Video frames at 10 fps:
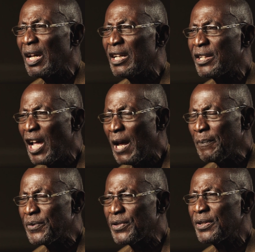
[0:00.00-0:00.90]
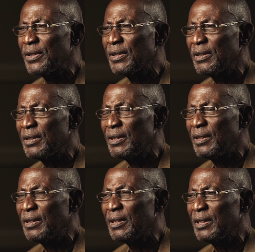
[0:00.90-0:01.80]
It helps
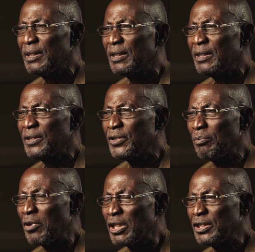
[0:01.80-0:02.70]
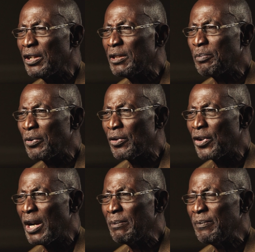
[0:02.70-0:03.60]
to monitor the
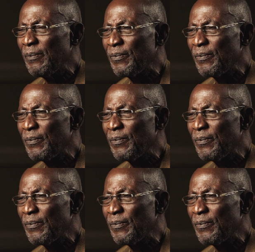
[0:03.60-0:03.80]
program